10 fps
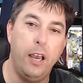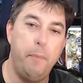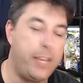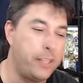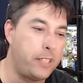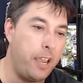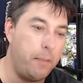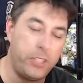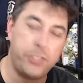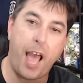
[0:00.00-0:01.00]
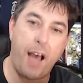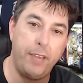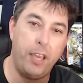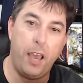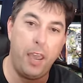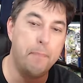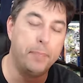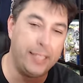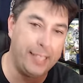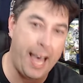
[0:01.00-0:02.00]
because I am just having a
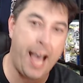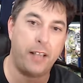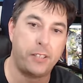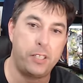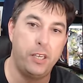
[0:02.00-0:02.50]
blast